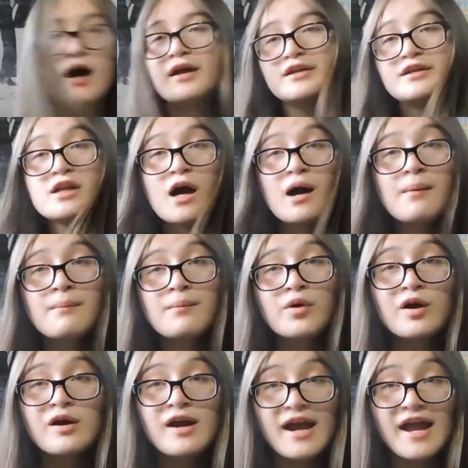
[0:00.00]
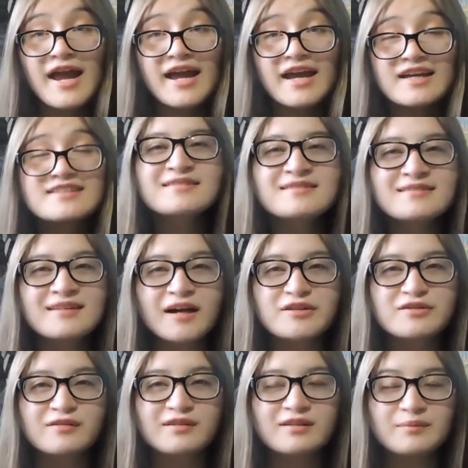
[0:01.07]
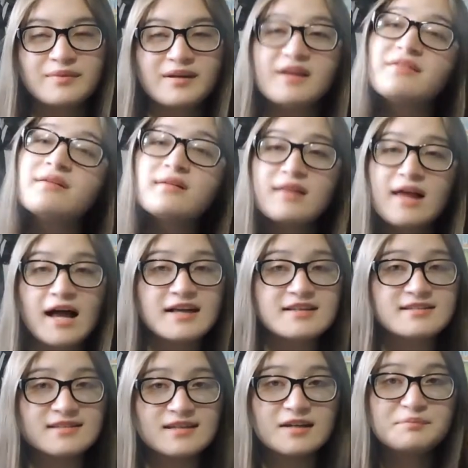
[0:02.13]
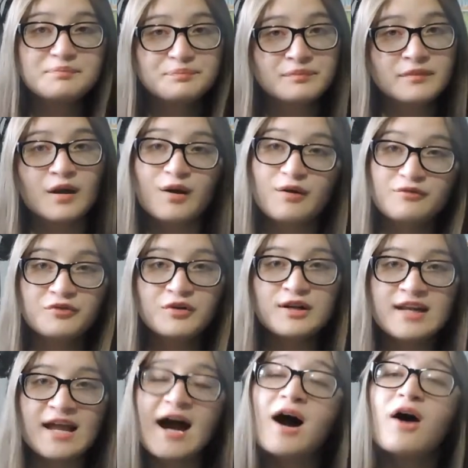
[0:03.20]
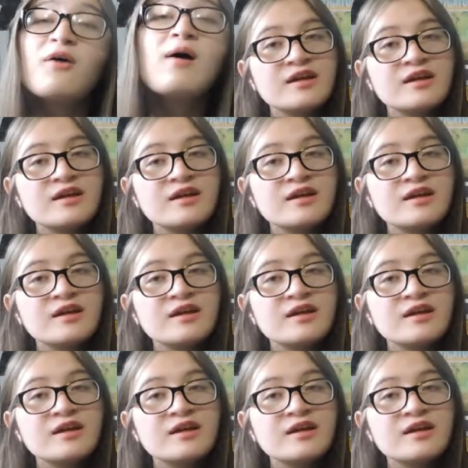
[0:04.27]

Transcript: Number 8. This is actually going to be the last tip for now.